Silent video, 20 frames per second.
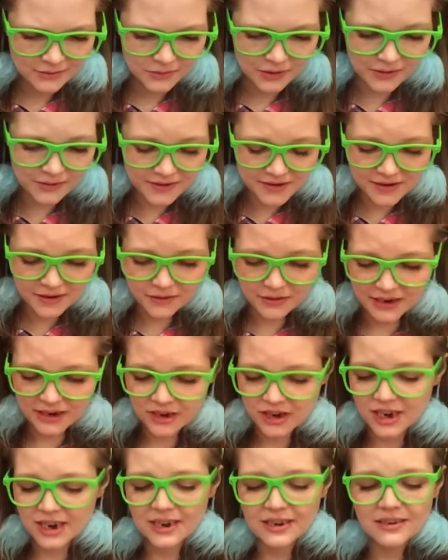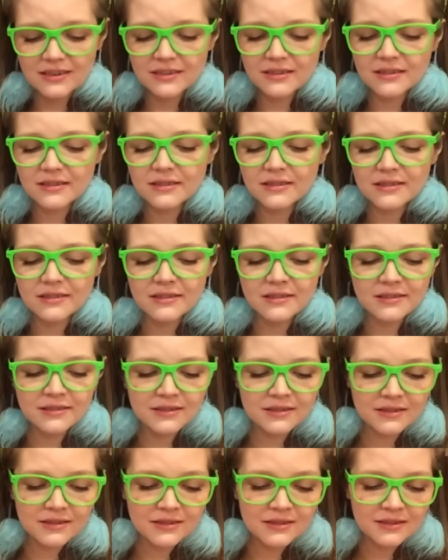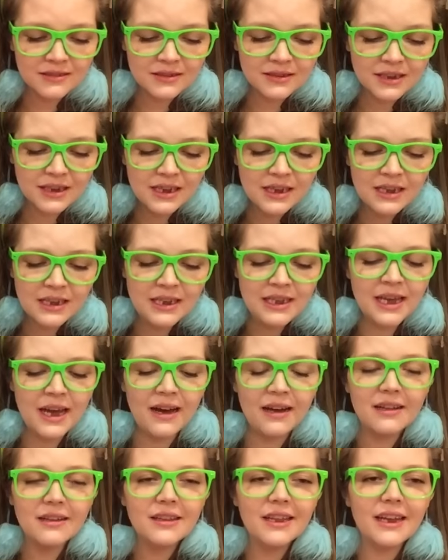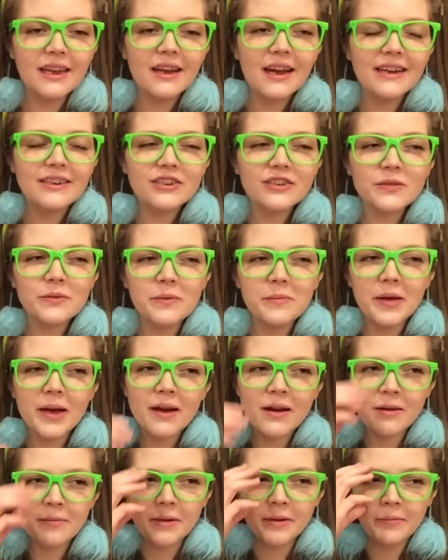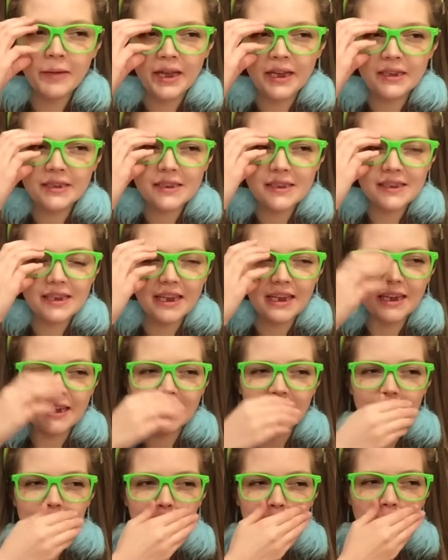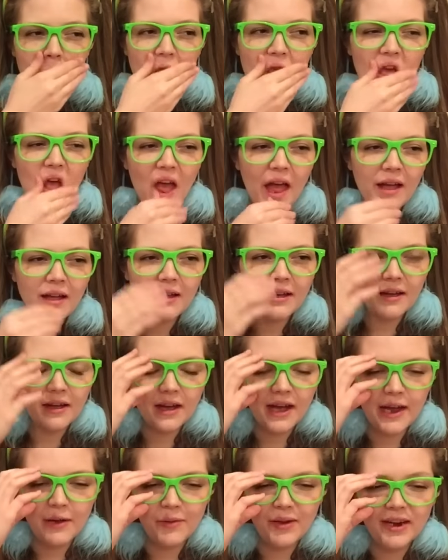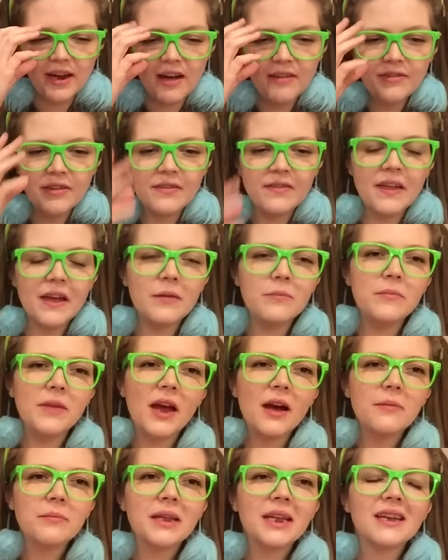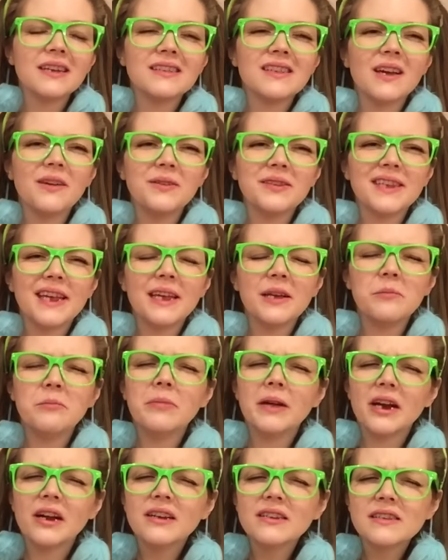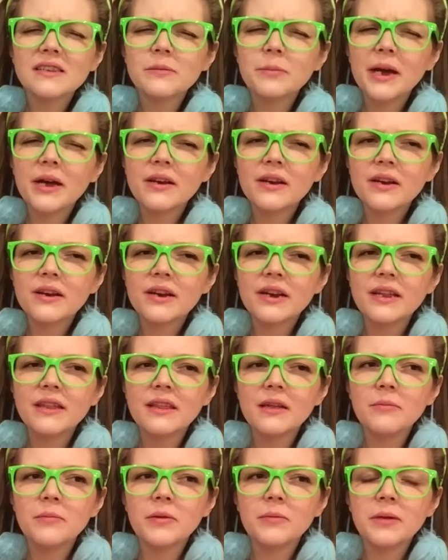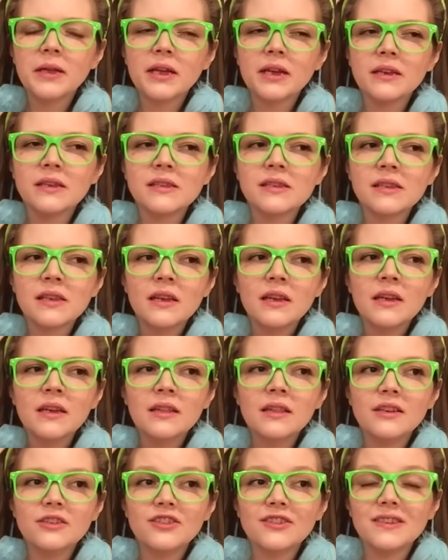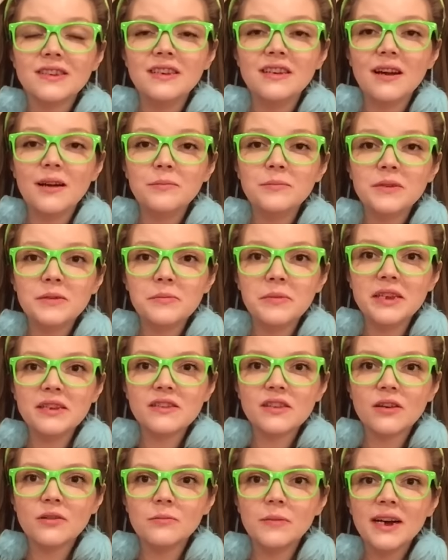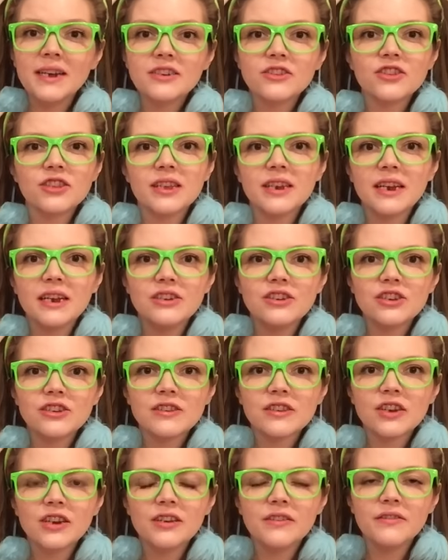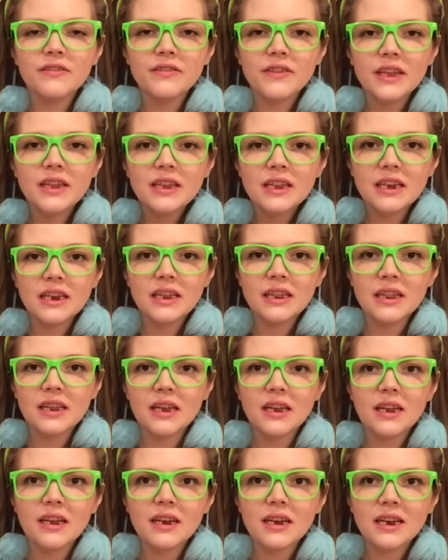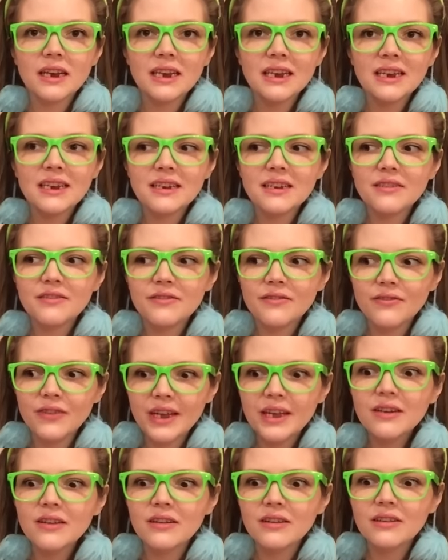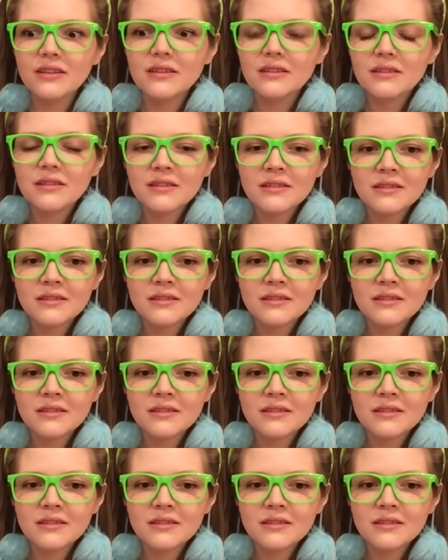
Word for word: What was the question? Yeah, like I just went back on my meds and I went off of them not because I was like embarrassed about it or anything, but because they just numbed me so much that I just couldn't feel anything and I needed to feel